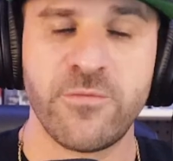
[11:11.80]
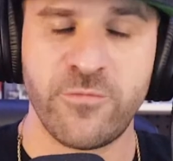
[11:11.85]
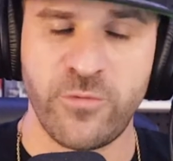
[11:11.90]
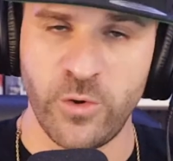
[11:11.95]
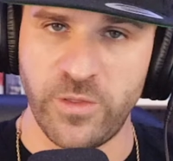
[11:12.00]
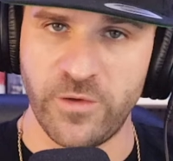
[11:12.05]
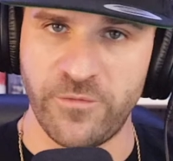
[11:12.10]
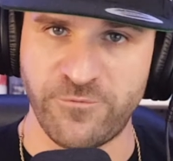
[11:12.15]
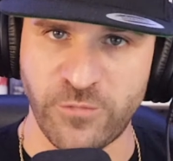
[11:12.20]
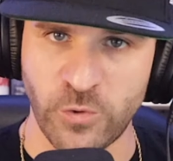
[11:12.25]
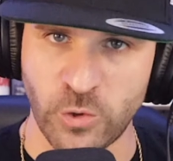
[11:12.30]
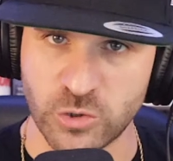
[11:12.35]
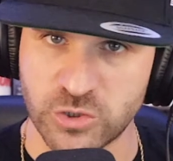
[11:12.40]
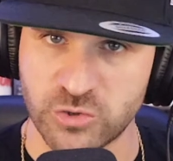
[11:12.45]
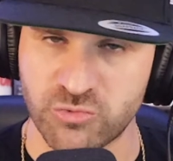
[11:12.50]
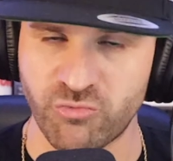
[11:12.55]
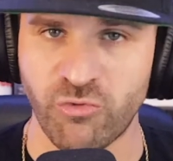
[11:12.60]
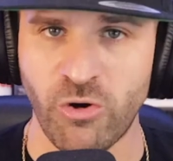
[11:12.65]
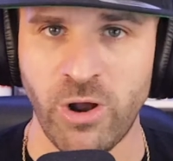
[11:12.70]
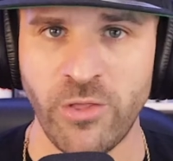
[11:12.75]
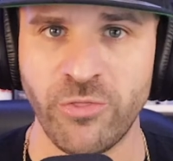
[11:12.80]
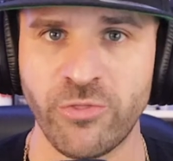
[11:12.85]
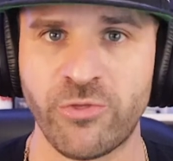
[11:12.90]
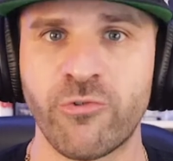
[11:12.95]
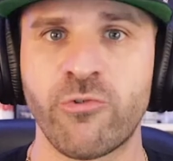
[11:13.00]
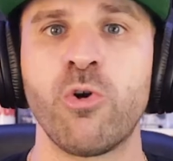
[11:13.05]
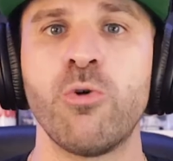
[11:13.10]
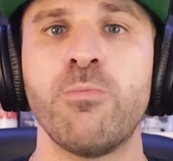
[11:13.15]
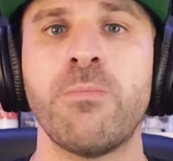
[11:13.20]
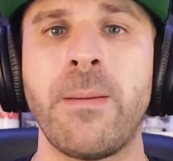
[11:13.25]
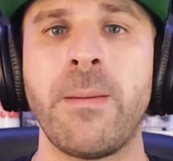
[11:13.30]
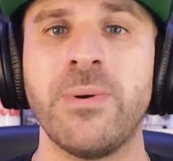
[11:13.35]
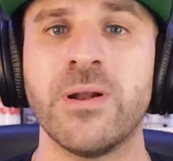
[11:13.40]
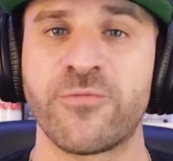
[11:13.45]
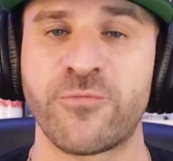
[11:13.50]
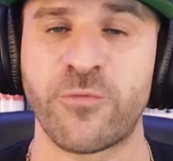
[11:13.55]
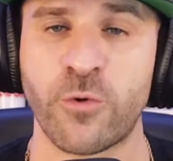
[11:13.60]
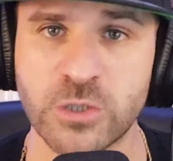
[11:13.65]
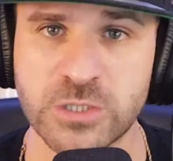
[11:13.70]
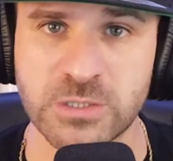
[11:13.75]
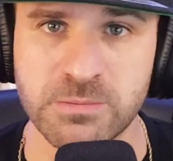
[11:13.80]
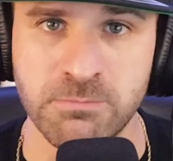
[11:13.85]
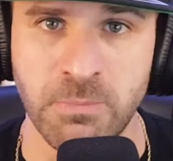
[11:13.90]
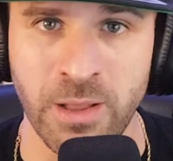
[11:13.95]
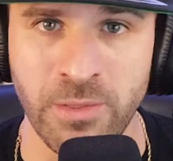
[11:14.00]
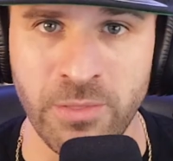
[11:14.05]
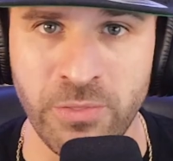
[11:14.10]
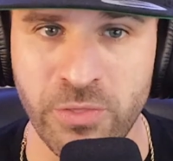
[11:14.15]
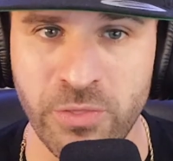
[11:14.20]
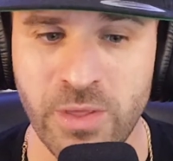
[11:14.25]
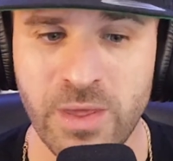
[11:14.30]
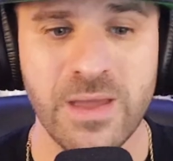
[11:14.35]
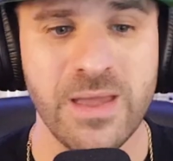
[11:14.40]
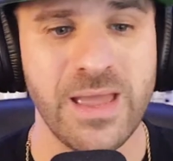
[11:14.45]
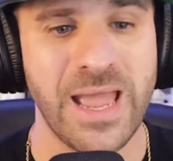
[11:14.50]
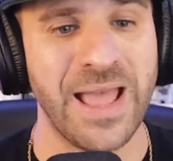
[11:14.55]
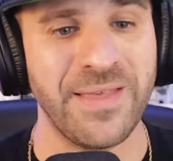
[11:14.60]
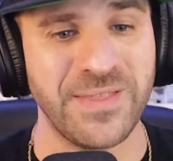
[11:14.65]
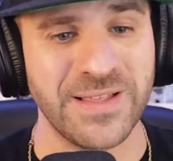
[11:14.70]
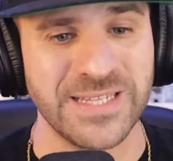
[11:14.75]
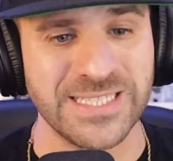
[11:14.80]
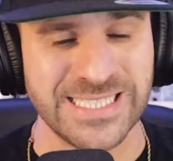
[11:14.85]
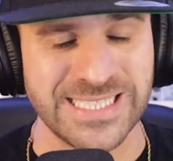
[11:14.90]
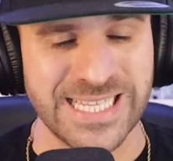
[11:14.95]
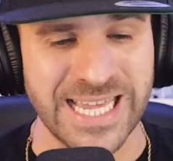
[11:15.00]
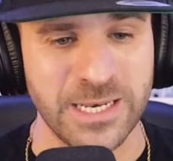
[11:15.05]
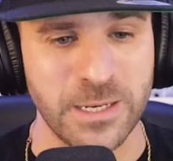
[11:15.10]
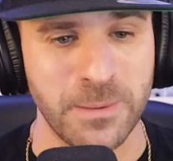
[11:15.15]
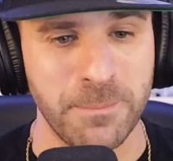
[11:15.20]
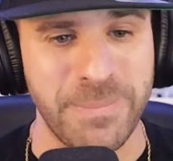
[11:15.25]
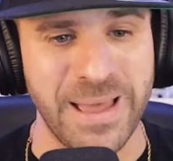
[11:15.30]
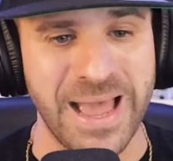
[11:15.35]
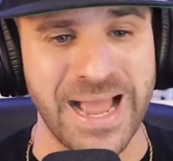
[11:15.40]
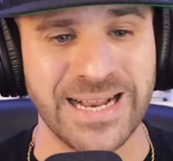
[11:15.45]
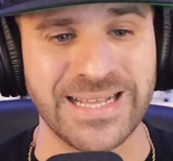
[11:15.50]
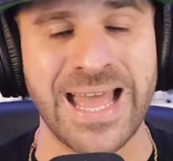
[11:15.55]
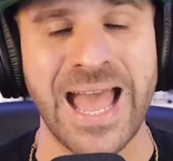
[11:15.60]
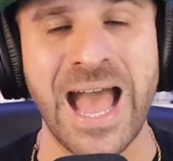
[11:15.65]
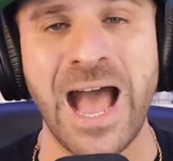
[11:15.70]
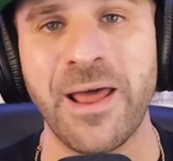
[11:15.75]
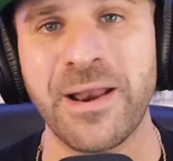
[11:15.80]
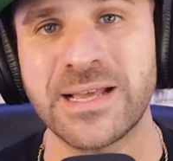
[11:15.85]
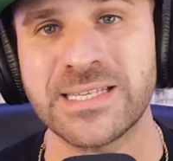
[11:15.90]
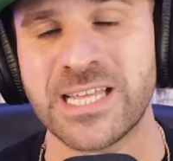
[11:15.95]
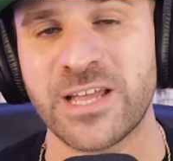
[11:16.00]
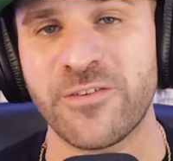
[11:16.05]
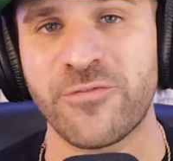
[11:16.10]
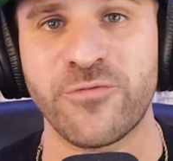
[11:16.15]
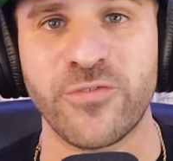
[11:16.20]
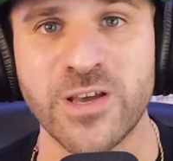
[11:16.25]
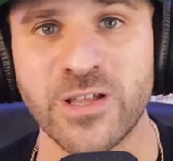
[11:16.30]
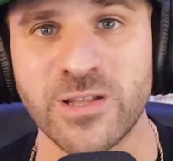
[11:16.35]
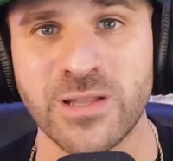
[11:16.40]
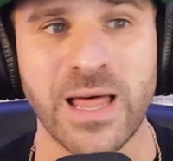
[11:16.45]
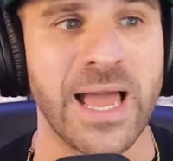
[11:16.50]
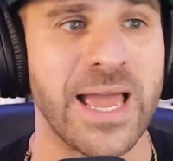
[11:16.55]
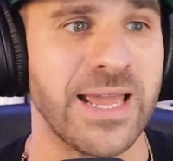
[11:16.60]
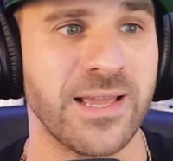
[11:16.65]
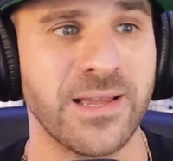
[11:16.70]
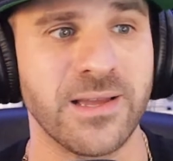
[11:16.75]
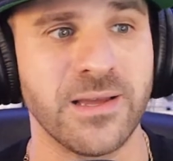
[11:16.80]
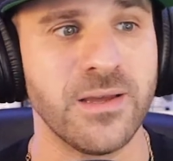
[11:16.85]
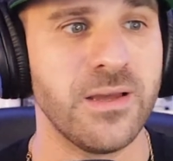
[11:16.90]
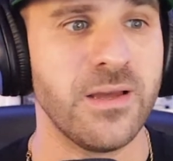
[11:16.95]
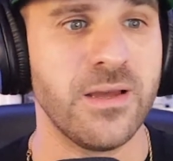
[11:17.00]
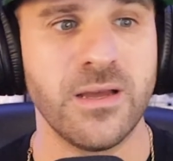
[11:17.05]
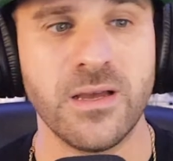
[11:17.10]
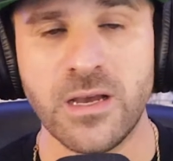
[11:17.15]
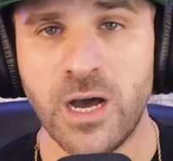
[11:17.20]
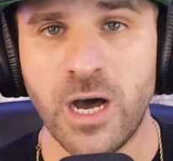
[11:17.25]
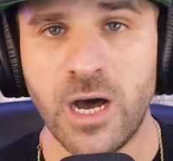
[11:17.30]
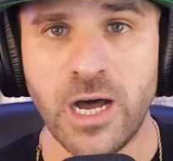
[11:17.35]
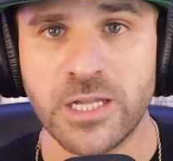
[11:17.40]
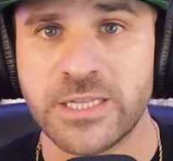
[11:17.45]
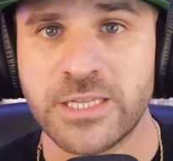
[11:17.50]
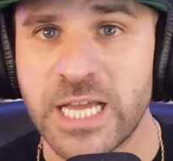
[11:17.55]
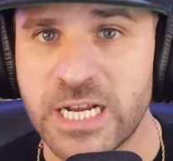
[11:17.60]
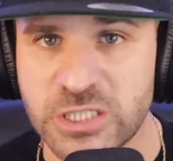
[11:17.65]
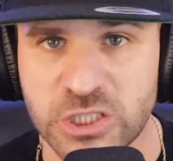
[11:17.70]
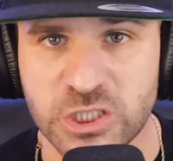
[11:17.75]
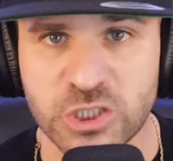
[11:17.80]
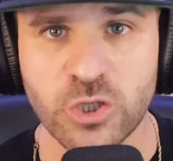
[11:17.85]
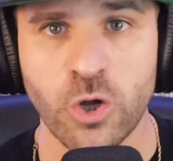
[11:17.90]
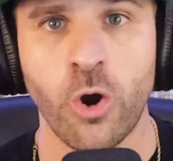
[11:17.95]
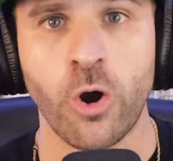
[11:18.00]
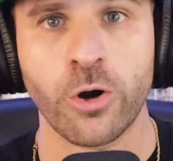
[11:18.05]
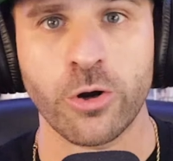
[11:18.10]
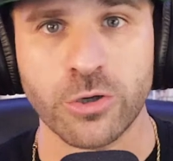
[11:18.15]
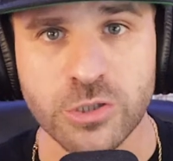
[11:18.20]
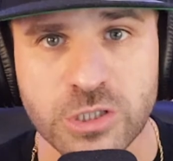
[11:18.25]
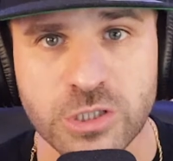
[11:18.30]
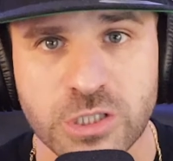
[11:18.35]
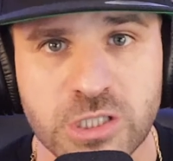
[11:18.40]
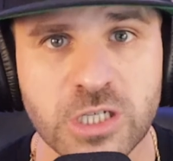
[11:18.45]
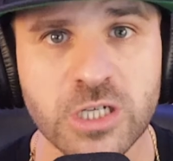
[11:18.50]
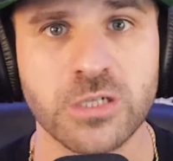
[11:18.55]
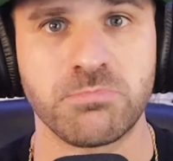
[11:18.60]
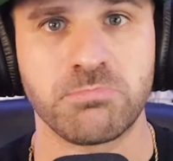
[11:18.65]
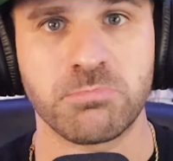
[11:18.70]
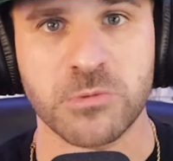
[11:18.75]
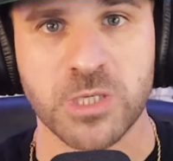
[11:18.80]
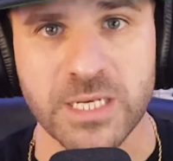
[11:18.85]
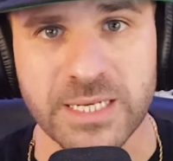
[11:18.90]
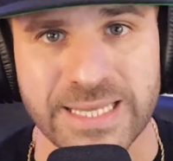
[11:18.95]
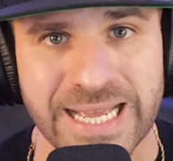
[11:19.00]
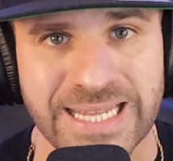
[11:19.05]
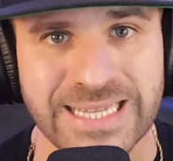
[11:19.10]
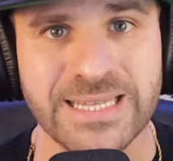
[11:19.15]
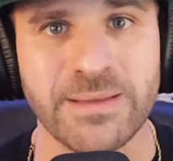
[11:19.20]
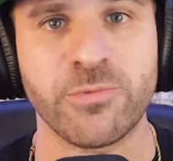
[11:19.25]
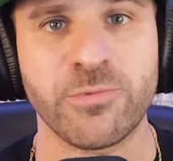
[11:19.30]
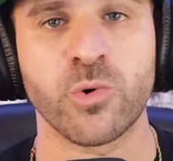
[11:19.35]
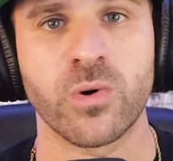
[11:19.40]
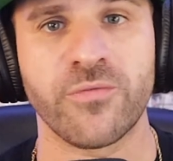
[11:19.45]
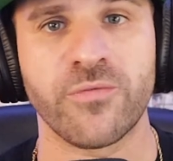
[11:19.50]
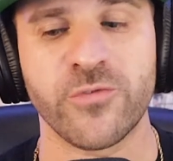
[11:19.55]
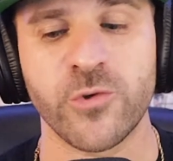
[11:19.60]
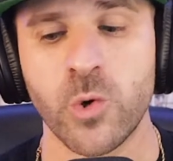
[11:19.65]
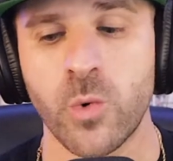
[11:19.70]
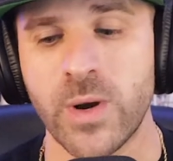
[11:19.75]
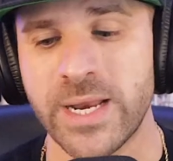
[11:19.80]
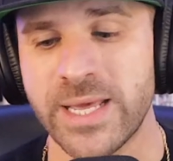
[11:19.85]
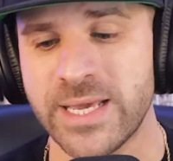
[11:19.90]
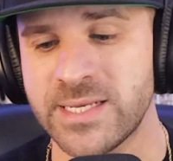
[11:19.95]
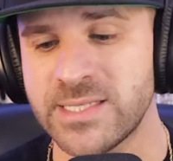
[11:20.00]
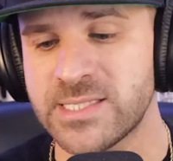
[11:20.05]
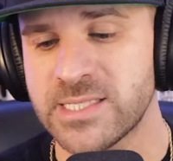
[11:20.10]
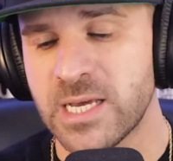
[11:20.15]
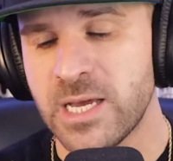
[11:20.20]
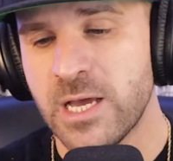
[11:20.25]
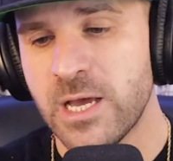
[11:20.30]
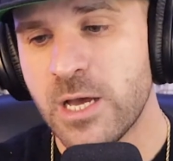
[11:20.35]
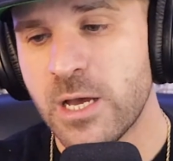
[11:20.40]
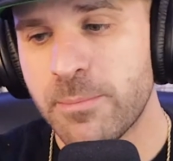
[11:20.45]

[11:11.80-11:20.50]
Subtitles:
for the first run through, maybe the first month, and then send him back down as they feel like their starters could get them through a few innings.